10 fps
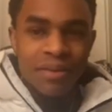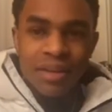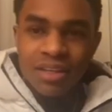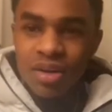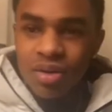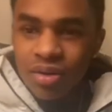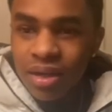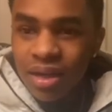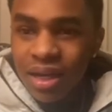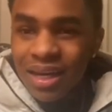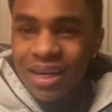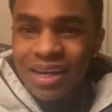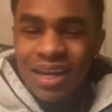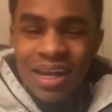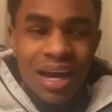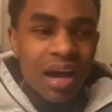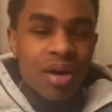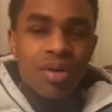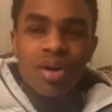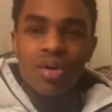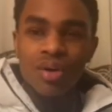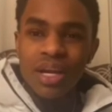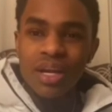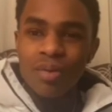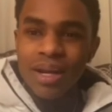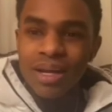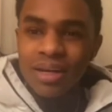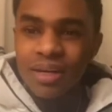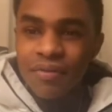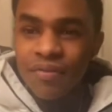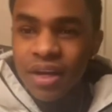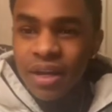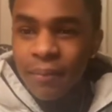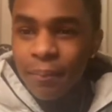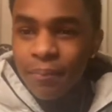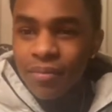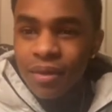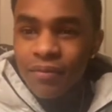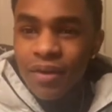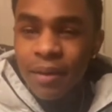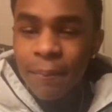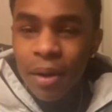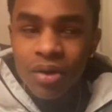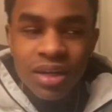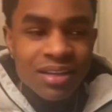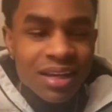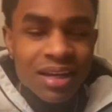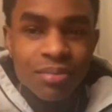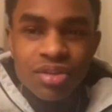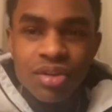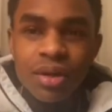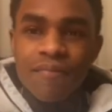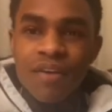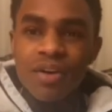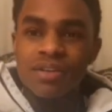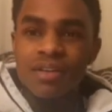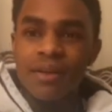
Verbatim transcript: So I don't know. Anyway, the fucking the fucking police end up showing up first.